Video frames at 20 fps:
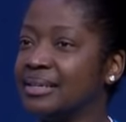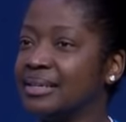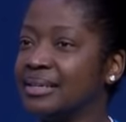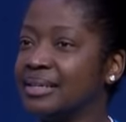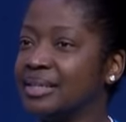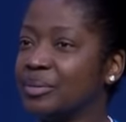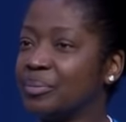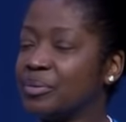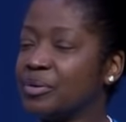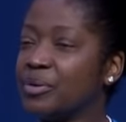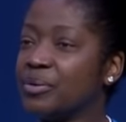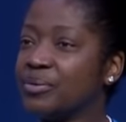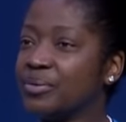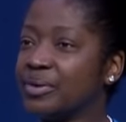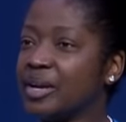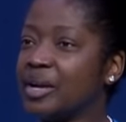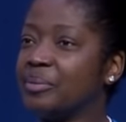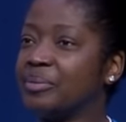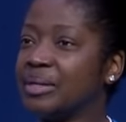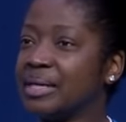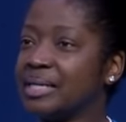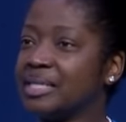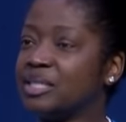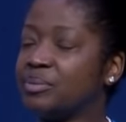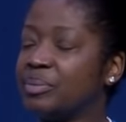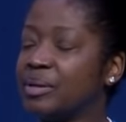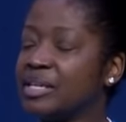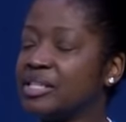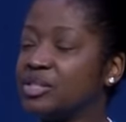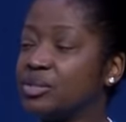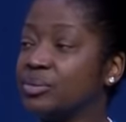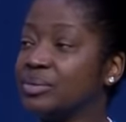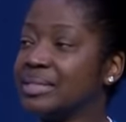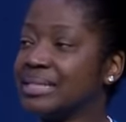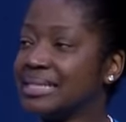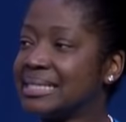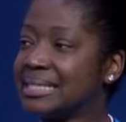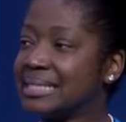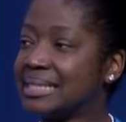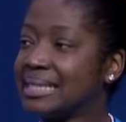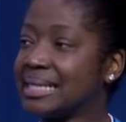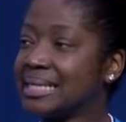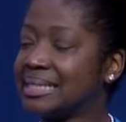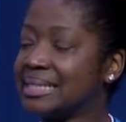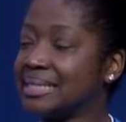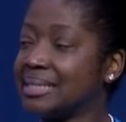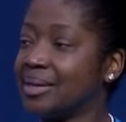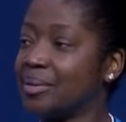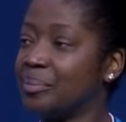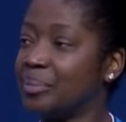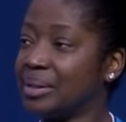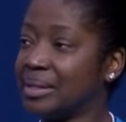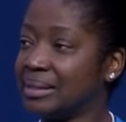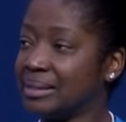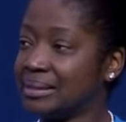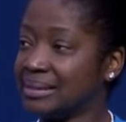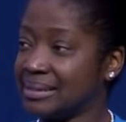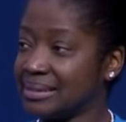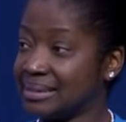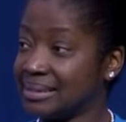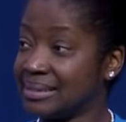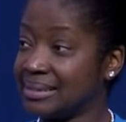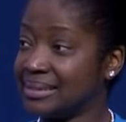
the program that is based on the 6 pillars.